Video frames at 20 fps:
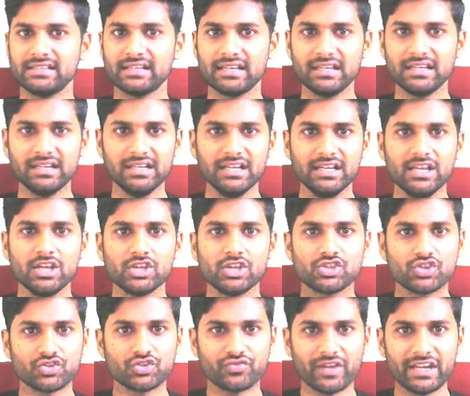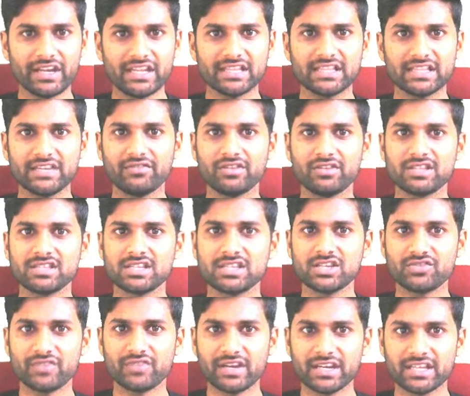Clear? So 23 ones are,
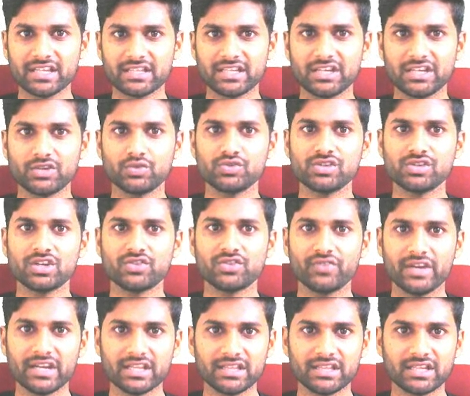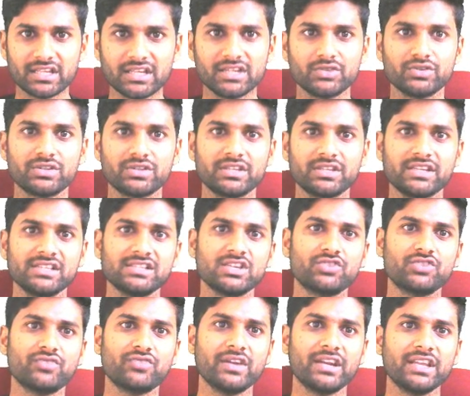23 twos are, 23 threes are,
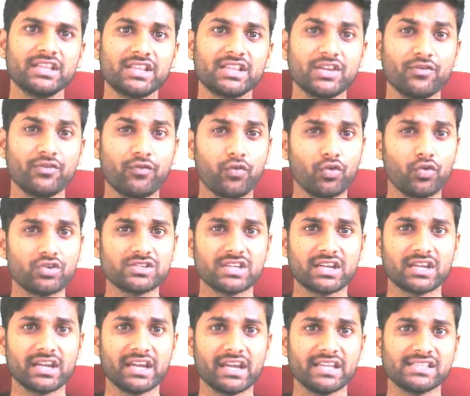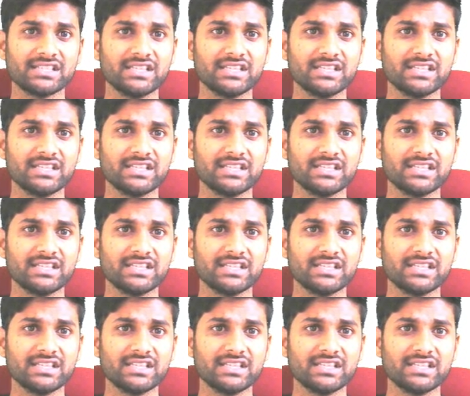23 fours are, guys.